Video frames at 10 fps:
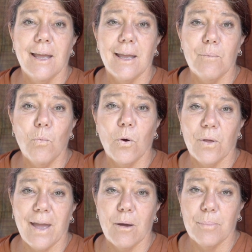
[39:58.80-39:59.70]
and
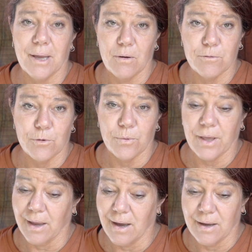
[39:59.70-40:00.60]
how powerful
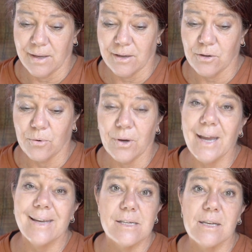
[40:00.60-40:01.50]
they are at
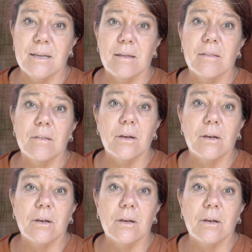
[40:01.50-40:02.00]
creating the